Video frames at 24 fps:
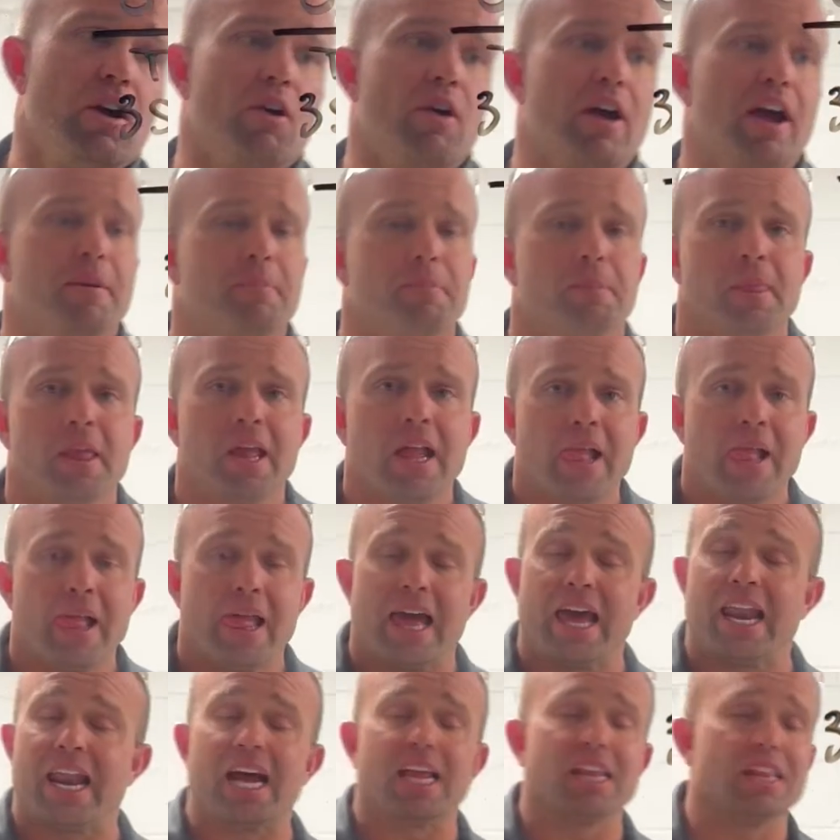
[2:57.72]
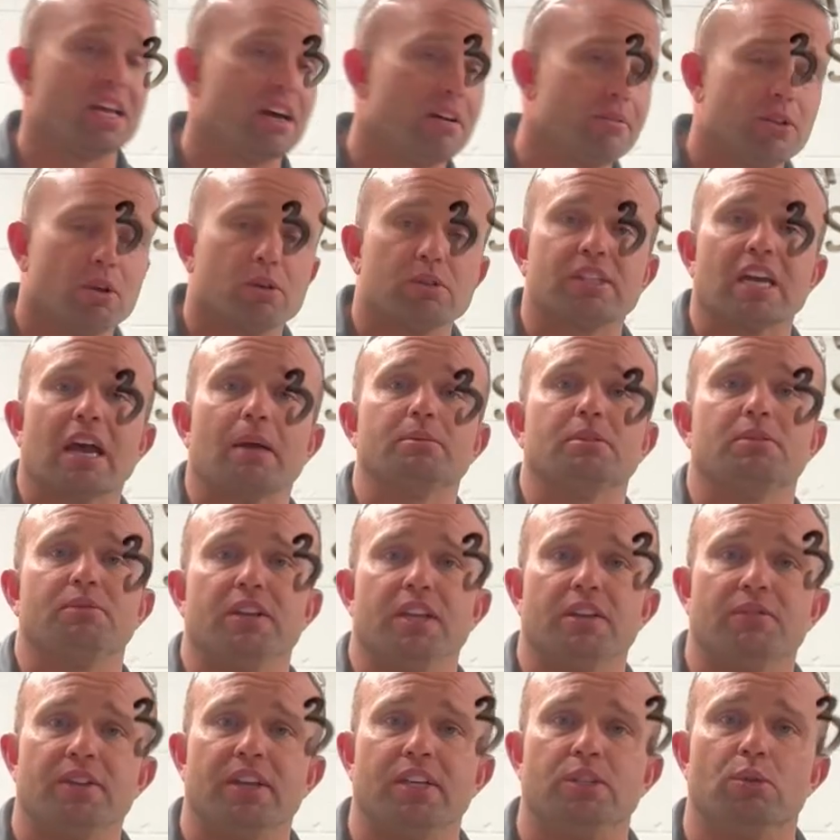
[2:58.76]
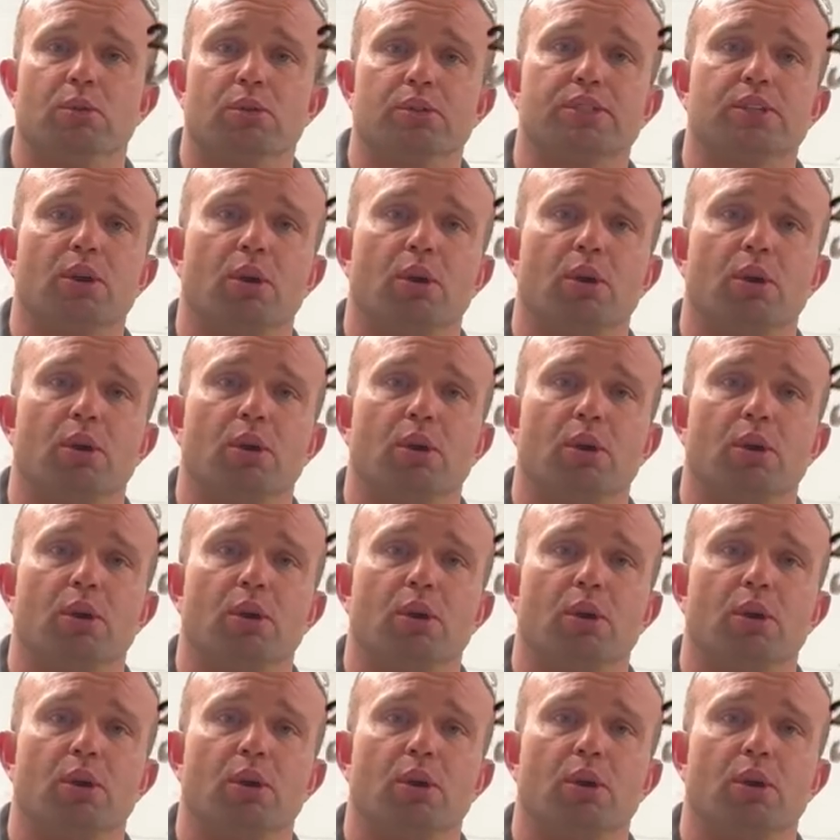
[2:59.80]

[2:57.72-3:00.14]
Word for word: all right? And I love those types of individuals.